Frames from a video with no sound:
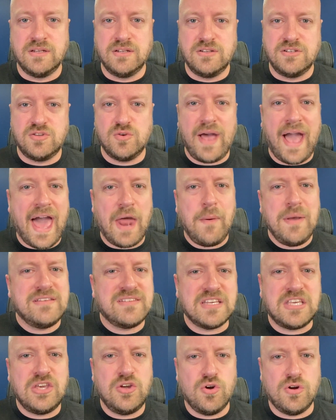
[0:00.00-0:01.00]
So how do we
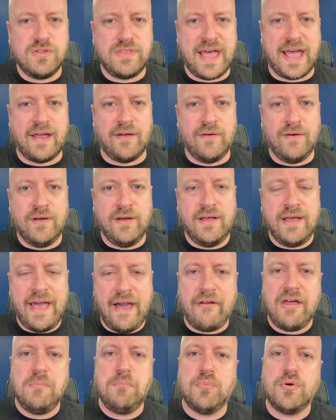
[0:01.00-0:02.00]
secure that?
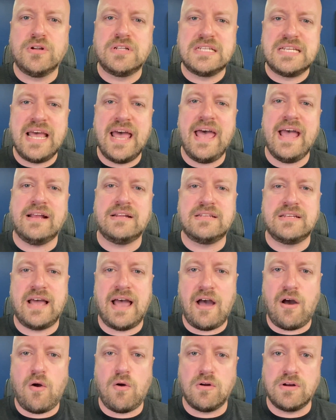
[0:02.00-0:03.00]
how do we protect
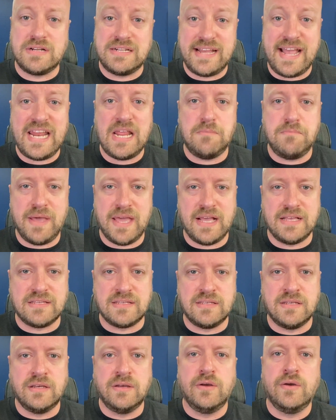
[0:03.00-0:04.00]
our database